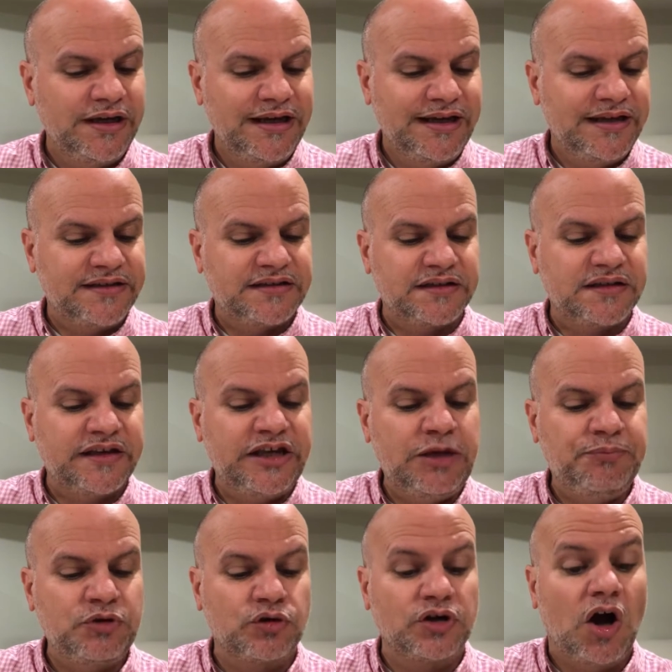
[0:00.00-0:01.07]
He says, "Keep
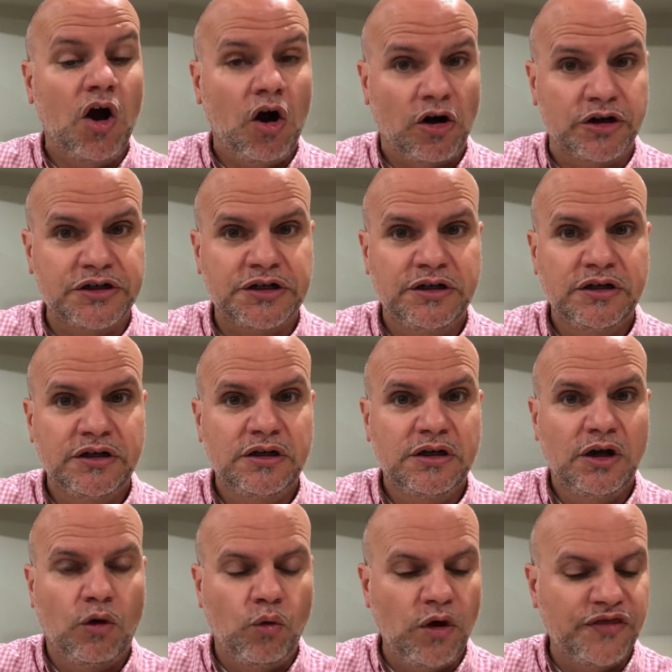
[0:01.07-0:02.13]
your heart
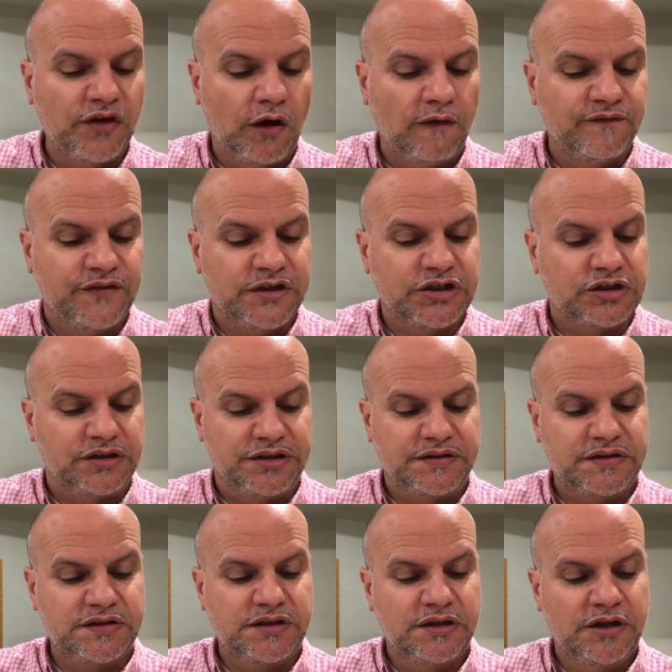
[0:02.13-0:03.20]
with all
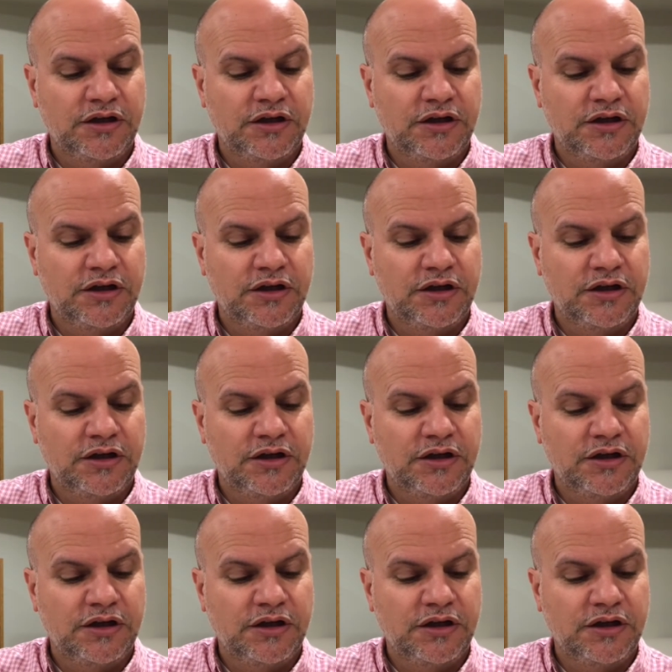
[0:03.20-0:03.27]
vigilance,